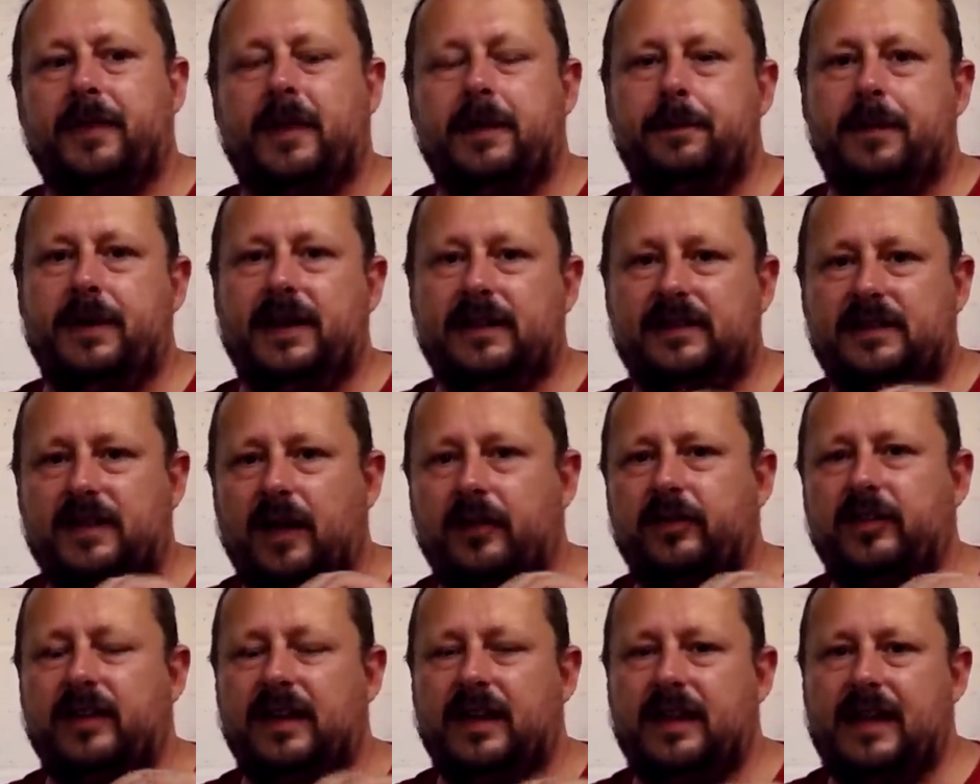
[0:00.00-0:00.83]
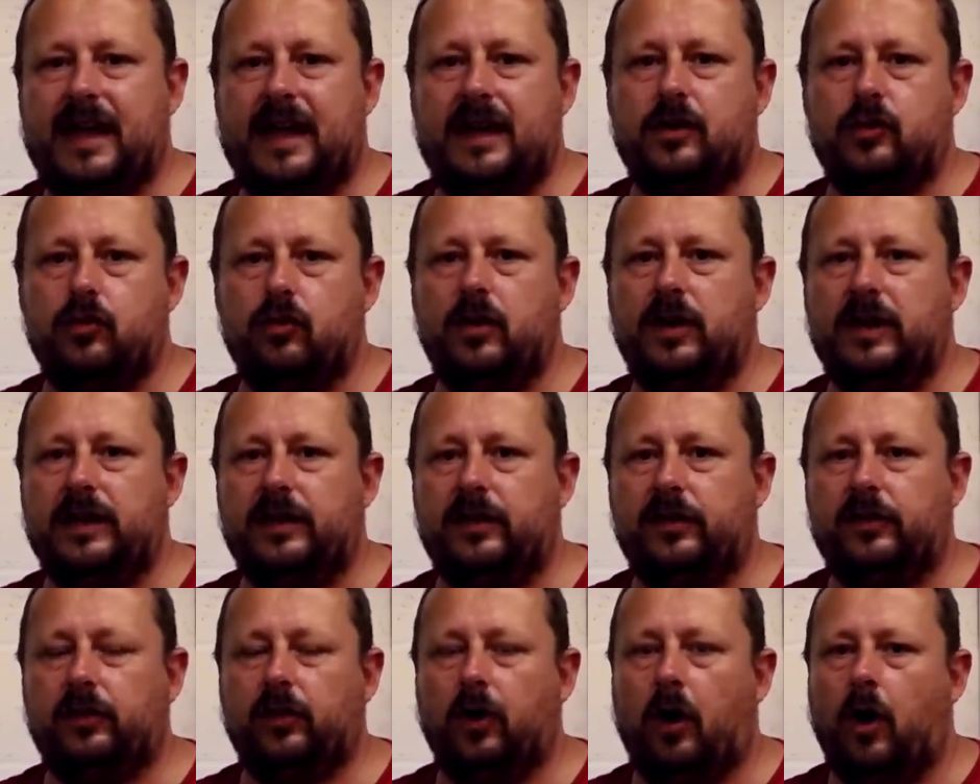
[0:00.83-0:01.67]
but it doesn't get that
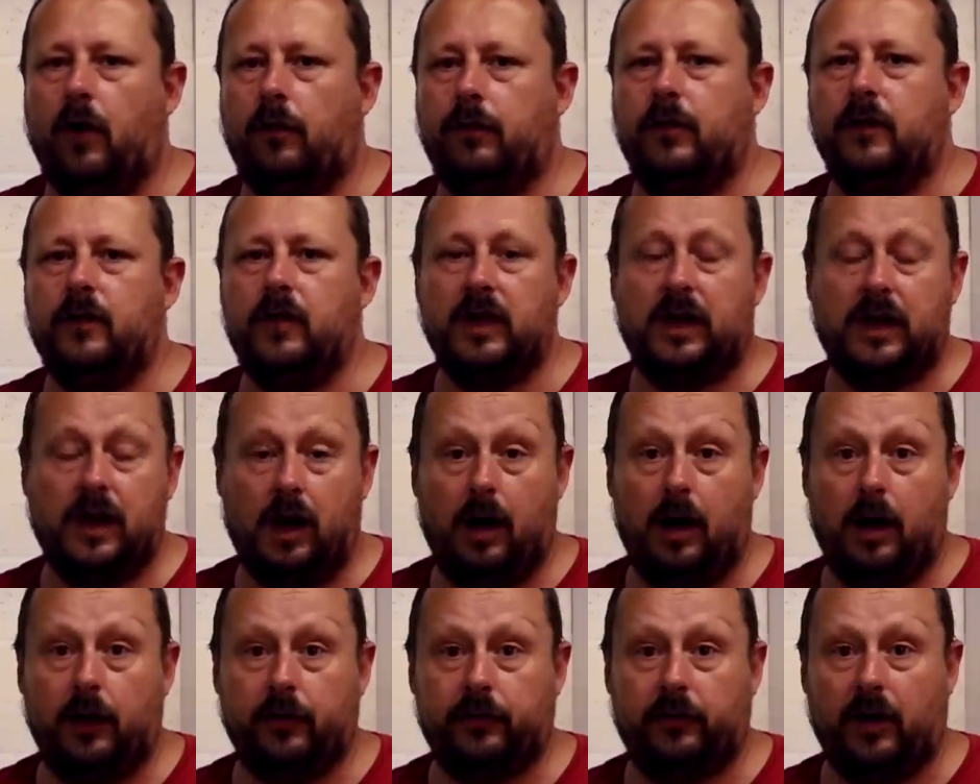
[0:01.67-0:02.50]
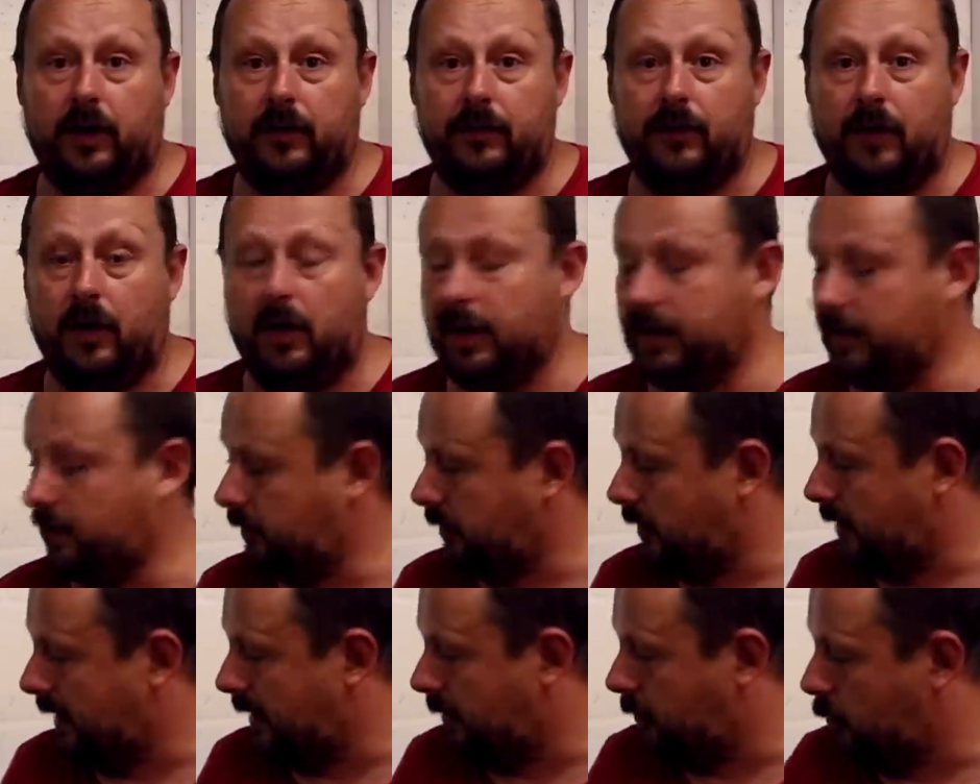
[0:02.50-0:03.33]
grease off of the glass, I find.
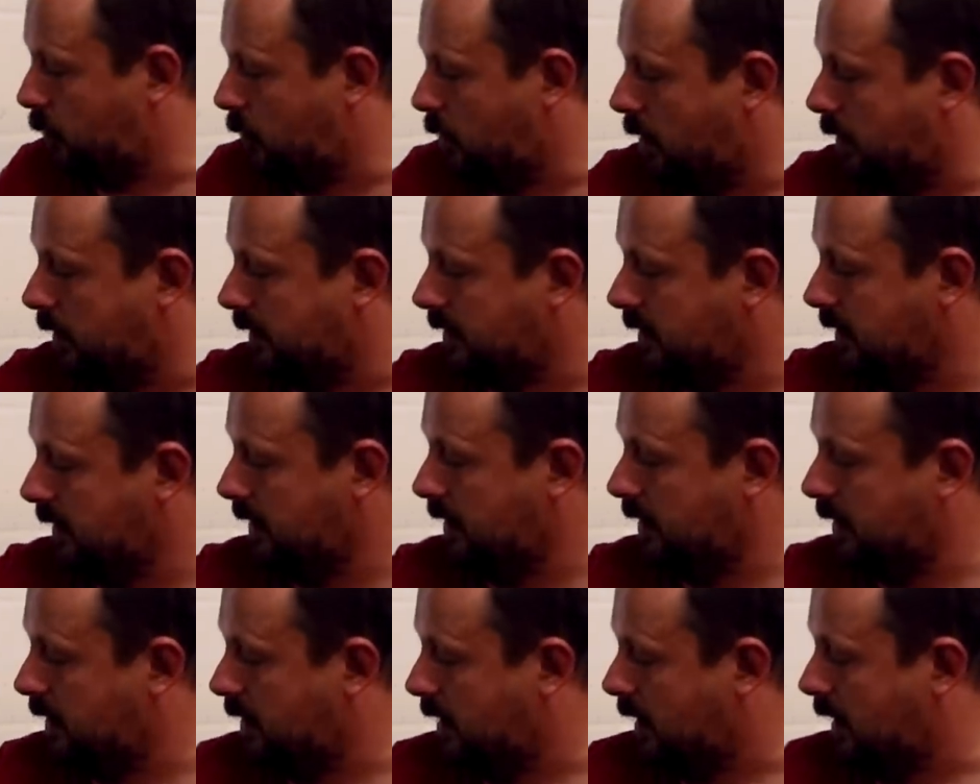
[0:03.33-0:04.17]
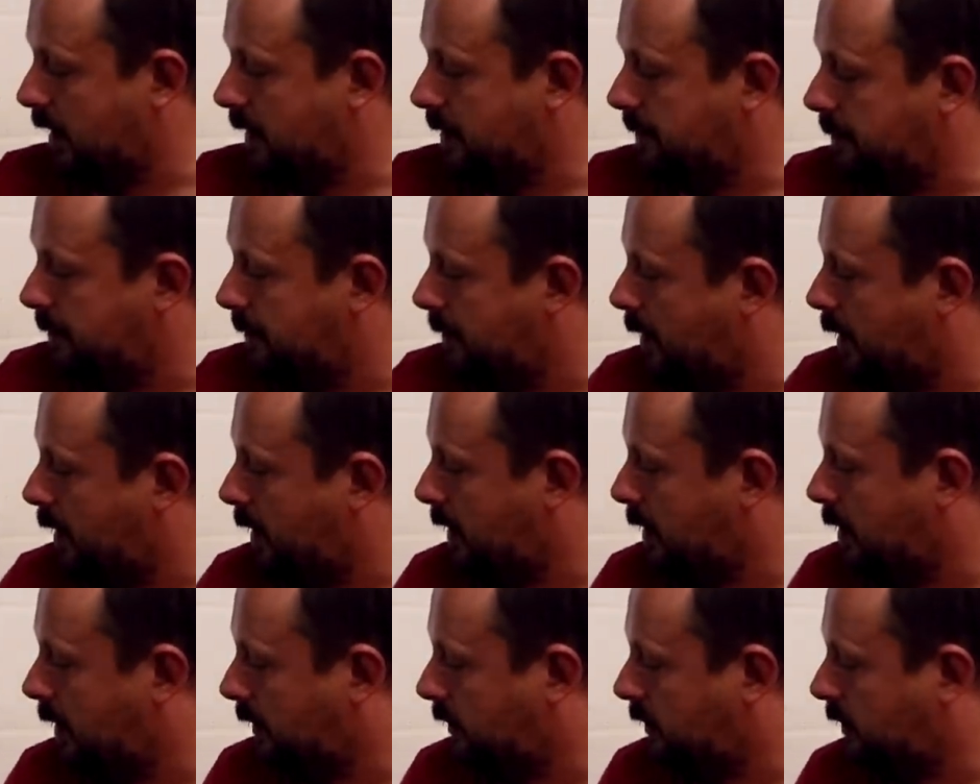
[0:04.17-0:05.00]
So that's why I
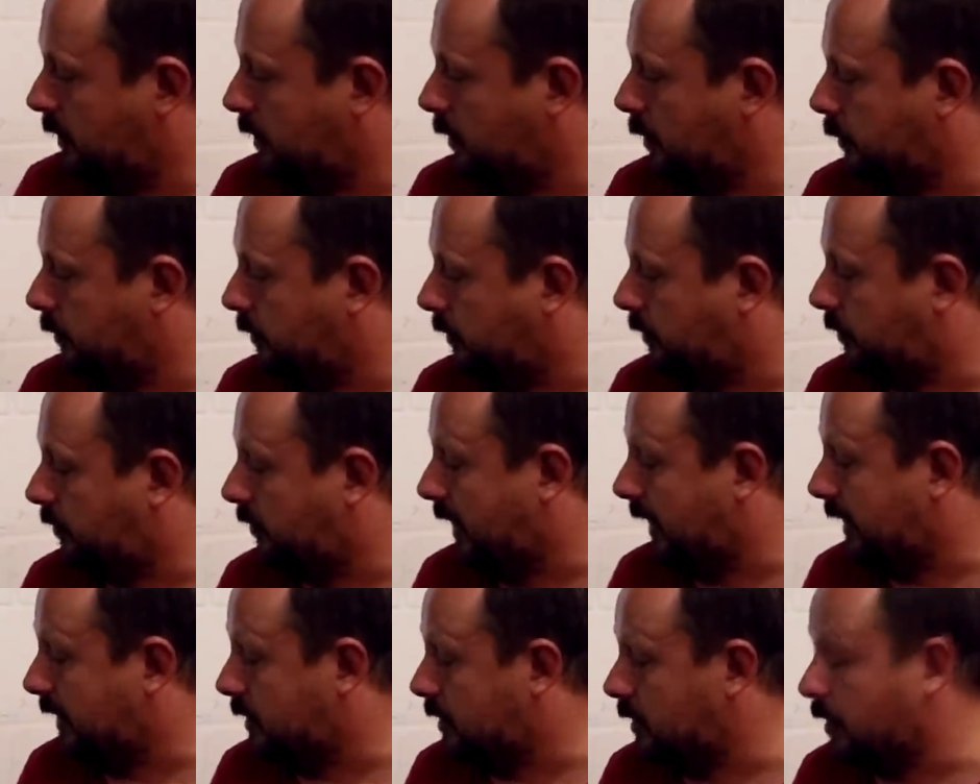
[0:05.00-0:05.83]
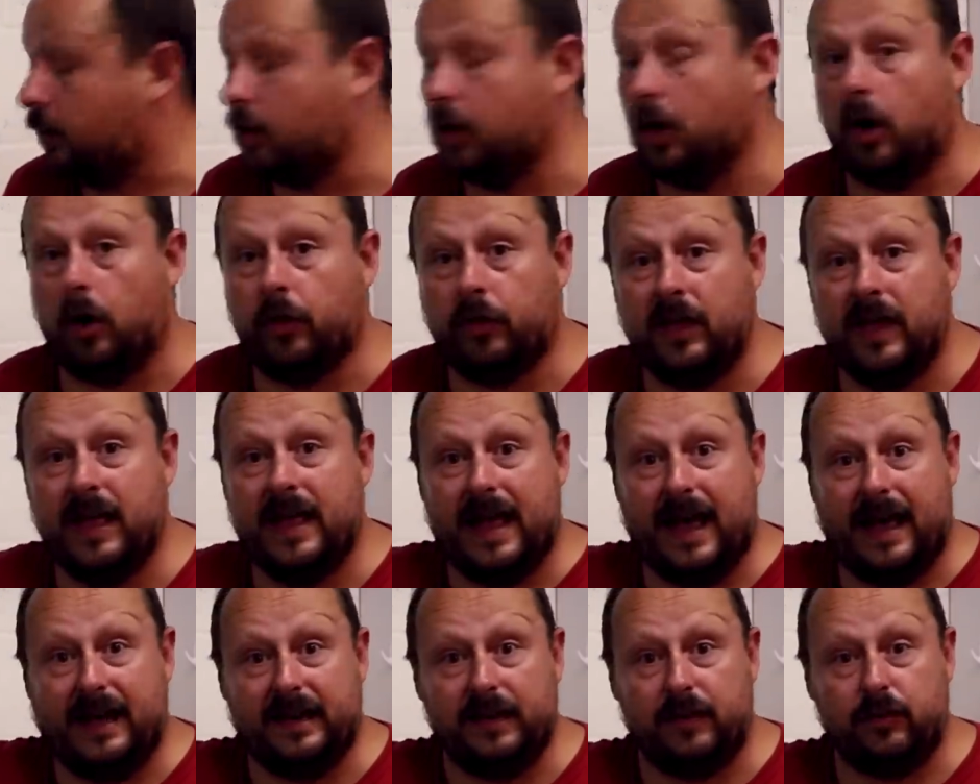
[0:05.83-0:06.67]
like to use a second cloth.
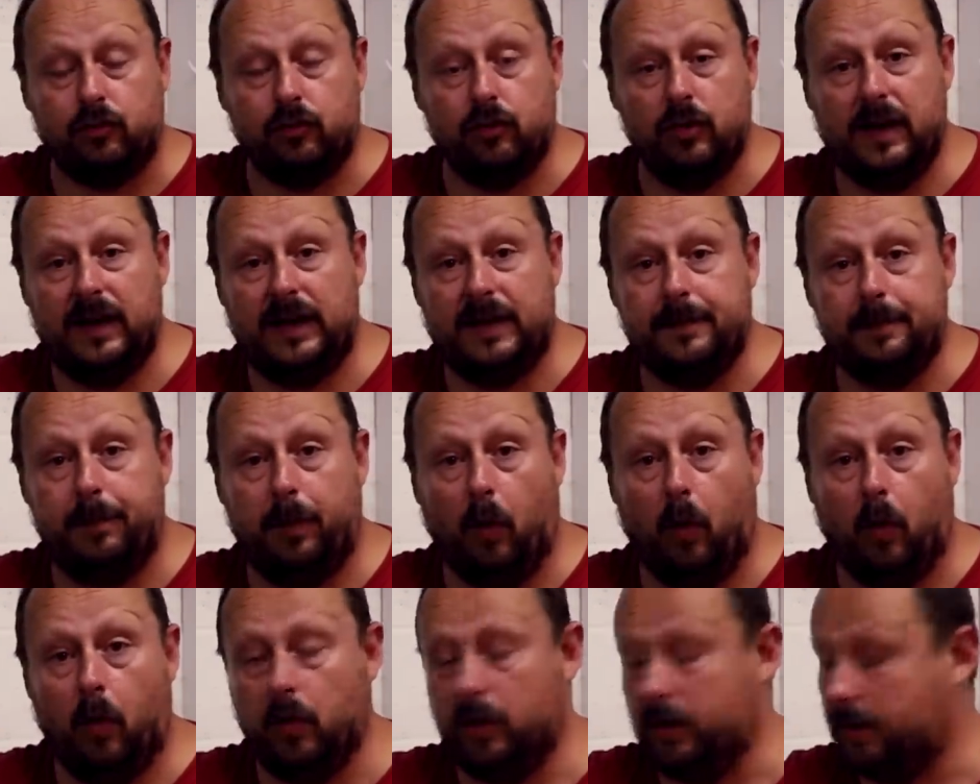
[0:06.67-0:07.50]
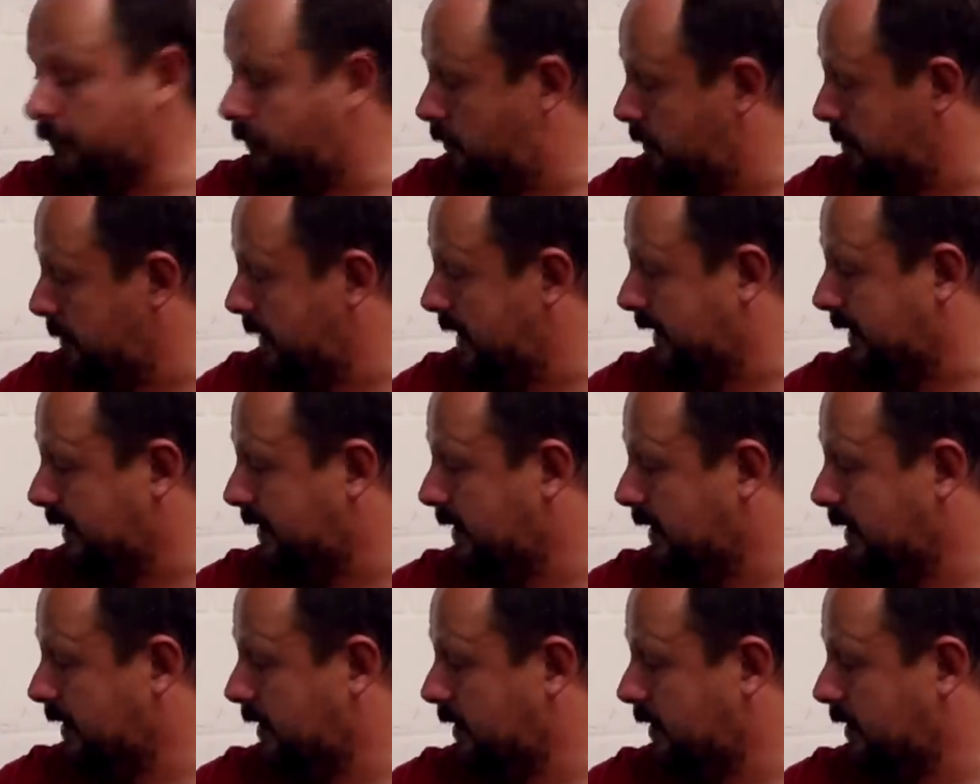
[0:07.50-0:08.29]
And it is really important for me